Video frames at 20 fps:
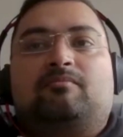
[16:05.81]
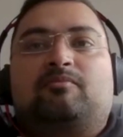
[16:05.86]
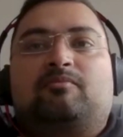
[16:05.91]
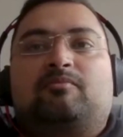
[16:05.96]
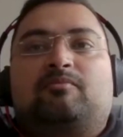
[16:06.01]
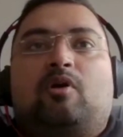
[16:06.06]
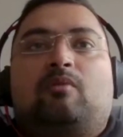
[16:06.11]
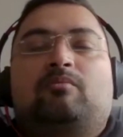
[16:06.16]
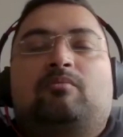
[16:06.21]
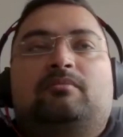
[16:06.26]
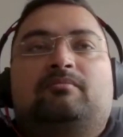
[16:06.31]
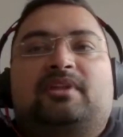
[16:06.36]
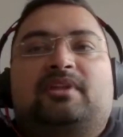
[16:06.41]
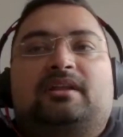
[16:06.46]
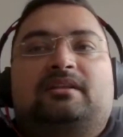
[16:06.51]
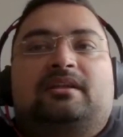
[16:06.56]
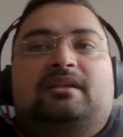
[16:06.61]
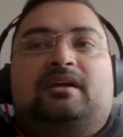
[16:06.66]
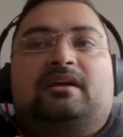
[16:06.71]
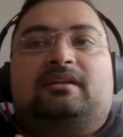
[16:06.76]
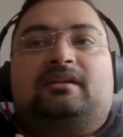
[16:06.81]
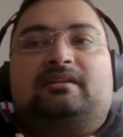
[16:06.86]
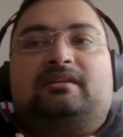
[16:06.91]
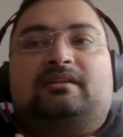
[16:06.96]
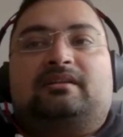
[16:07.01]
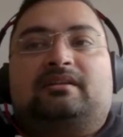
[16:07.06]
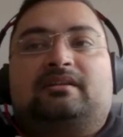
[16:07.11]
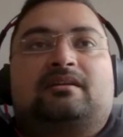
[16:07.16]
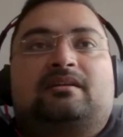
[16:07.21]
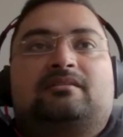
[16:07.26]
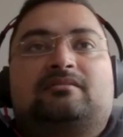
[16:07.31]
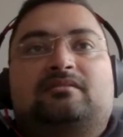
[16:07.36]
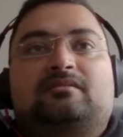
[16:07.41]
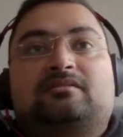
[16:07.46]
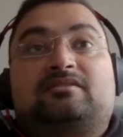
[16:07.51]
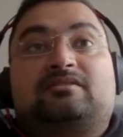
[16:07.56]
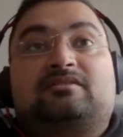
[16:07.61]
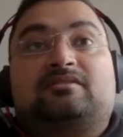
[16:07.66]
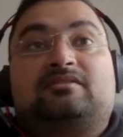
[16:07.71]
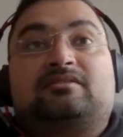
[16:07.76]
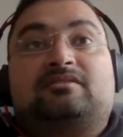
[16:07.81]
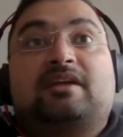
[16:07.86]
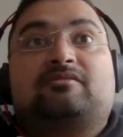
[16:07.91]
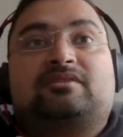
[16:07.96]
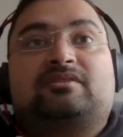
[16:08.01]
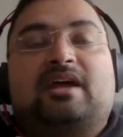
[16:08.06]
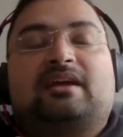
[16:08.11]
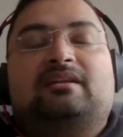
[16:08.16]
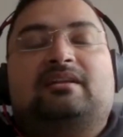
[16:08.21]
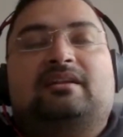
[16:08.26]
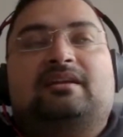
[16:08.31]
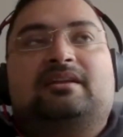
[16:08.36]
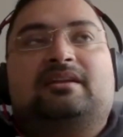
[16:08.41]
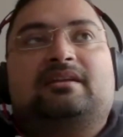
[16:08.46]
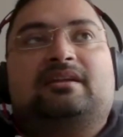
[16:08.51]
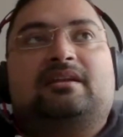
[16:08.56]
problem that they're trying to tackle in,